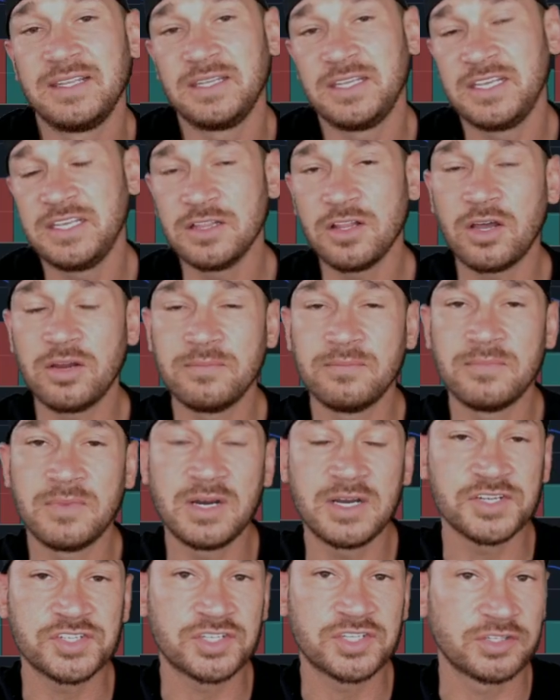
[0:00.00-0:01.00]
Elon
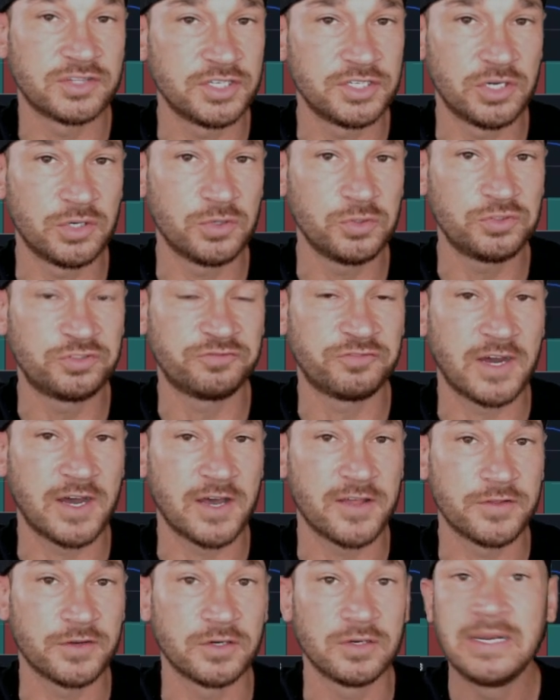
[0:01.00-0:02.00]
Musk, the Doge
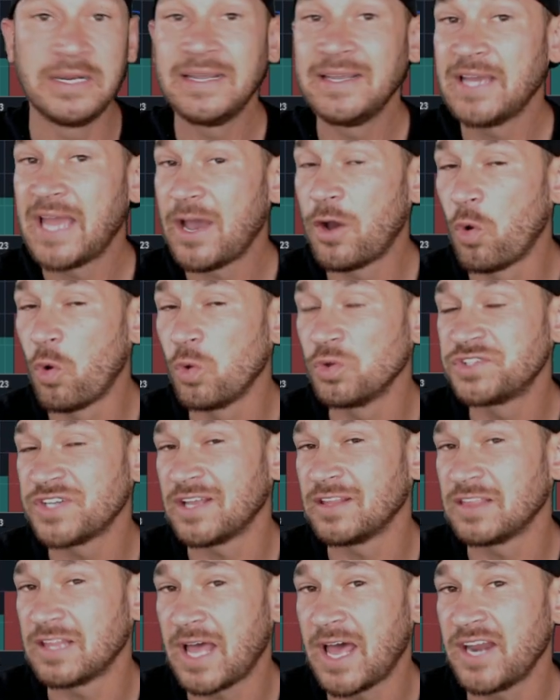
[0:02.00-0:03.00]
father, holds a
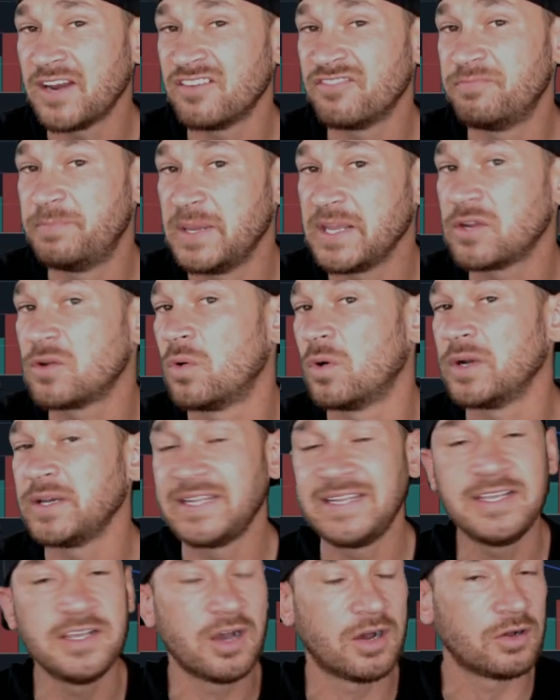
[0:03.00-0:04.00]
lot of Bitcoin.
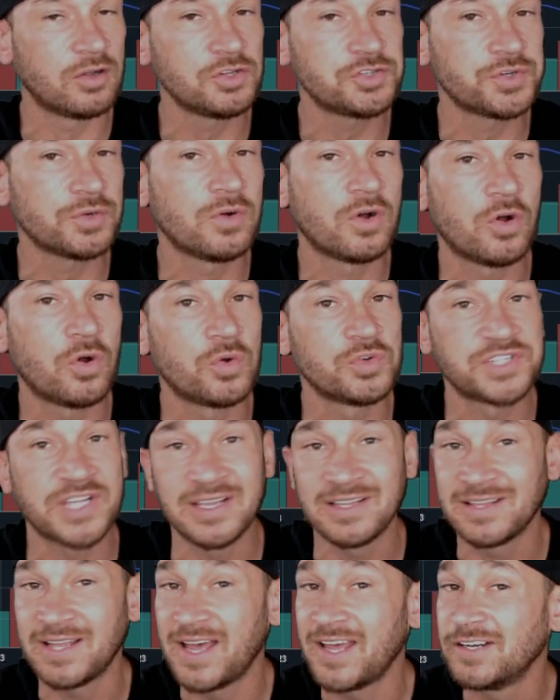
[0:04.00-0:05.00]
He also holds a
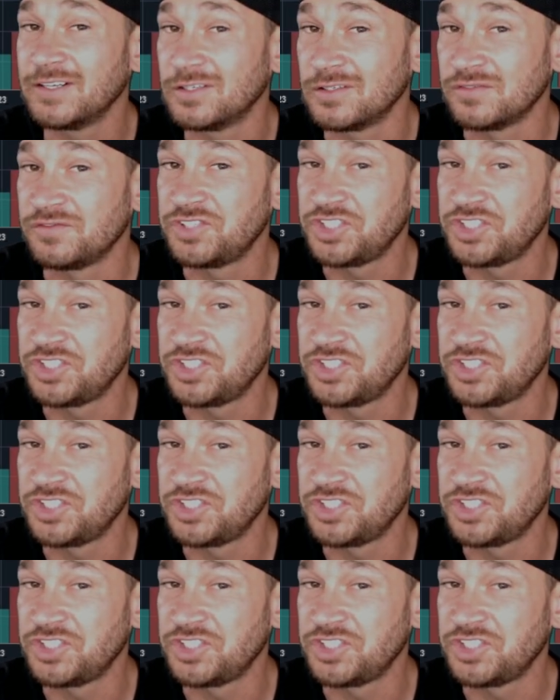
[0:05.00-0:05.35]
lot of